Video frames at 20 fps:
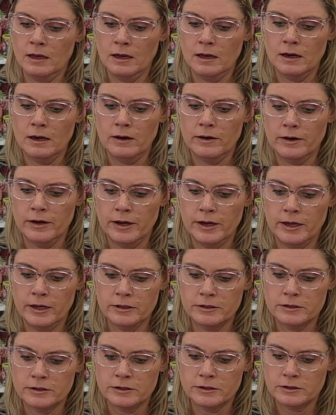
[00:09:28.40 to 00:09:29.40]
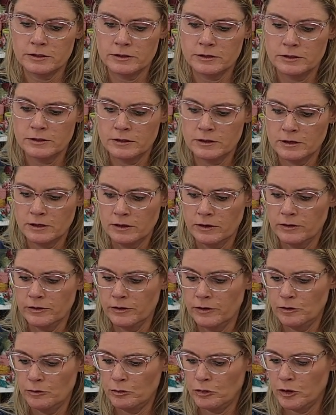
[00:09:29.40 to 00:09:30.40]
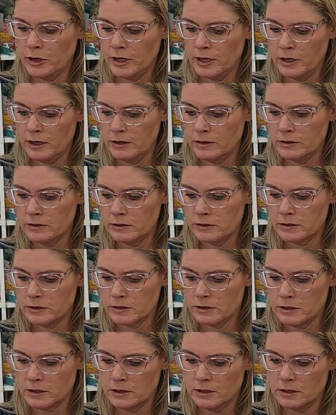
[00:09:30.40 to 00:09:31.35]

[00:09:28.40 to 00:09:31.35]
Alright, all you browns,